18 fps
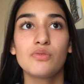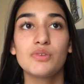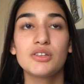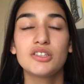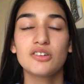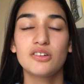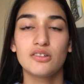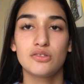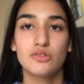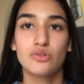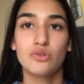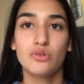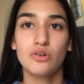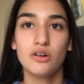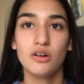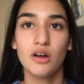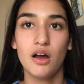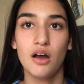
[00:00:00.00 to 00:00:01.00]
took a
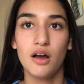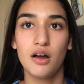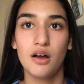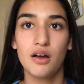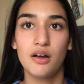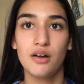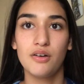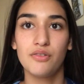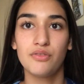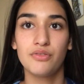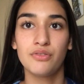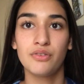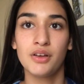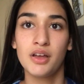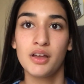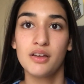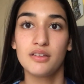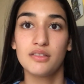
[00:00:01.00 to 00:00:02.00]
tour of
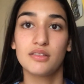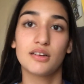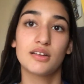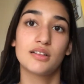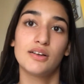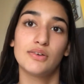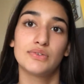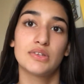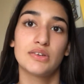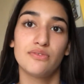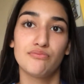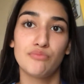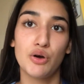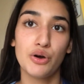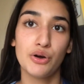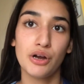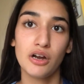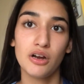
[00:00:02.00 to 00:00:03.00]
the Cliffs of
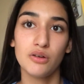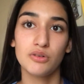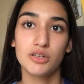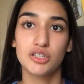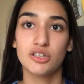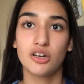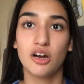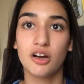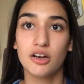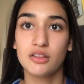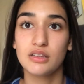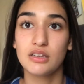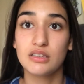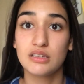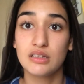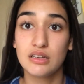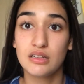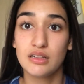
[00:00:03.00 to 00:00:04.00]
Moher, which are
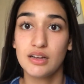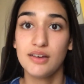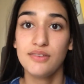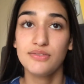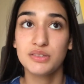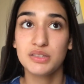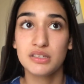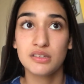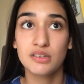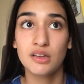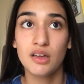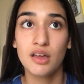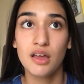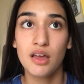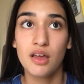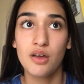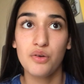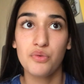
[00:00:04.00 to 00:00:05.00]
these cliffs
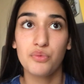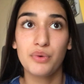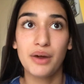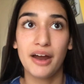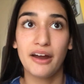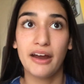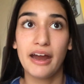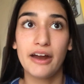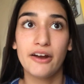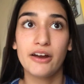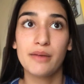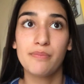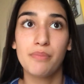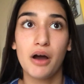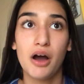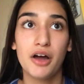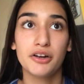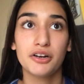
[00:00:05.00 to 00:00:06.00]
where Harry
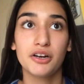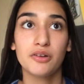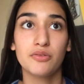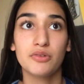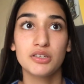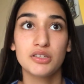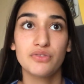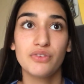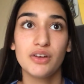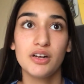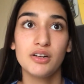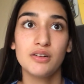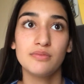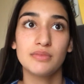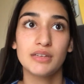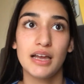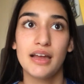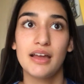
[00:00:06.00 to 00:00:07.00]
Potter was
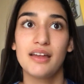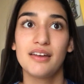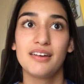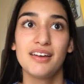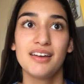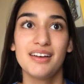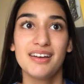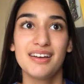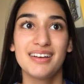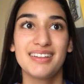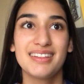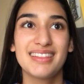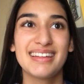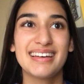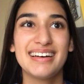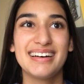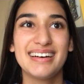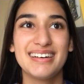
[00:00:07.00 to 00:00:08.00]
filmed, and
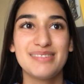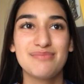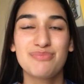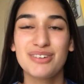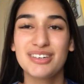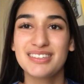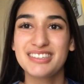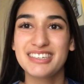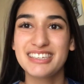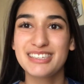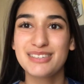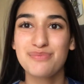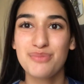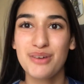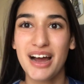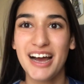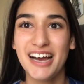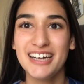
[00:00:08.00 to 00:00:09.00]
the Princess
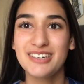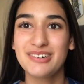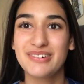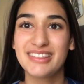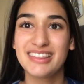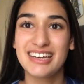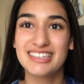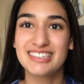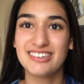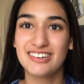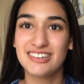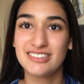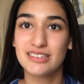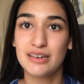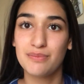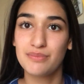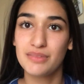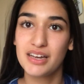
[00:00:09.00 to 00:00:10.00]
Bride, when they
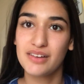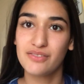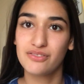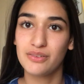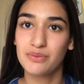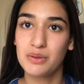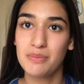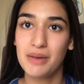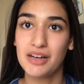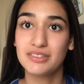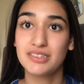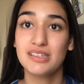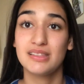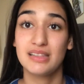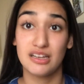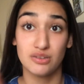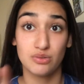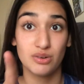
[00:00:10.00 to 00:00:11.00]
started tumbling from the
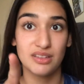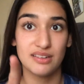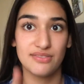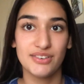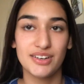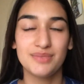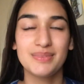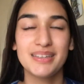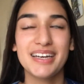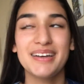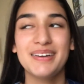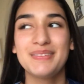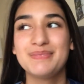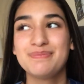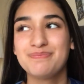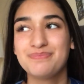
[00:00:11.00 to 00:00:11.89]
mountain, that's where they filmed it.